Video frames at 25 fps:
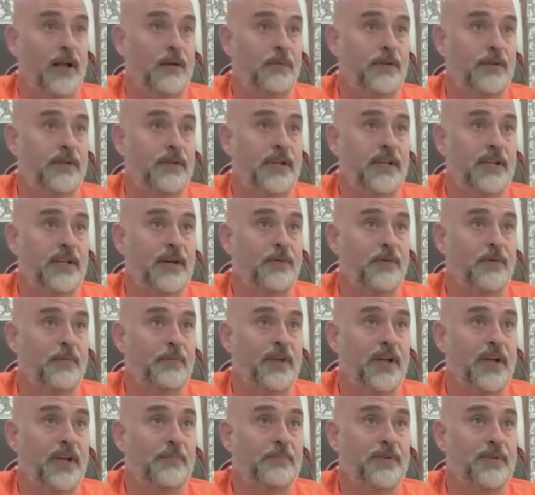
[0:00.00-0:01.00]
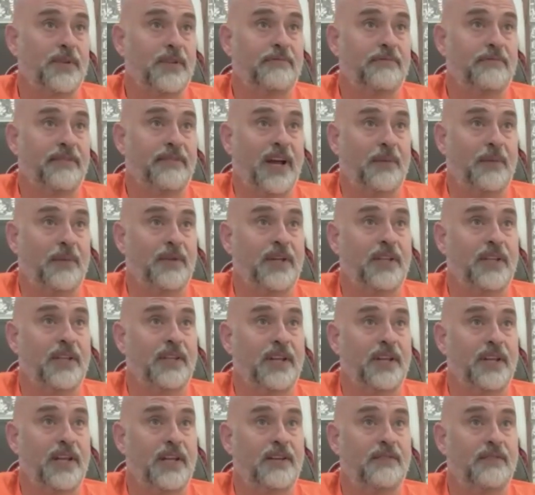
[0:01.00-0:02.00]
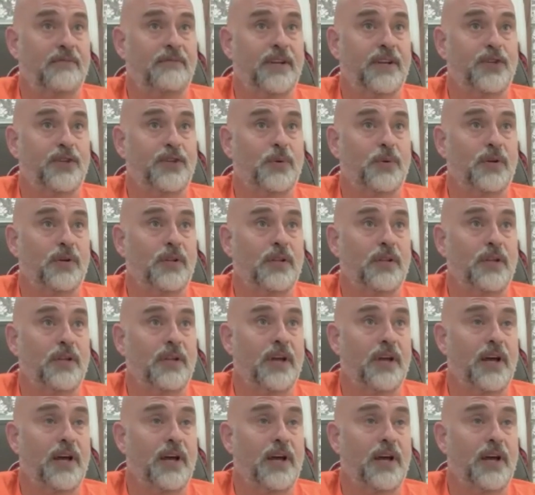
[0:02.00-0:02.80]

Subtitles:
would think that would be up to the family and the individual.